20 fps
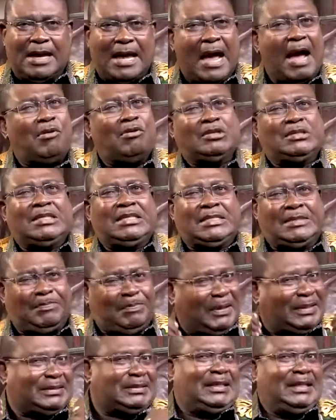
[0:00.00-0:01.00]
I was
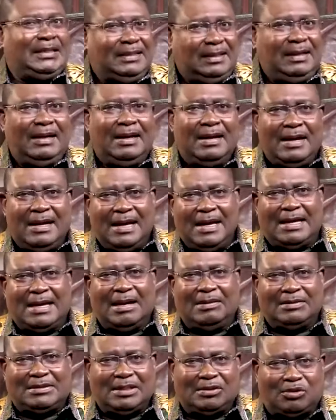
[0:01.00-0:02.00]
expecting a
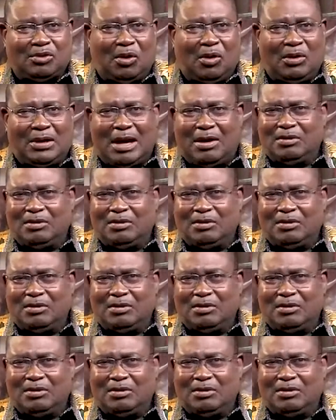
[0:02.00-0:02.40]
counter talk.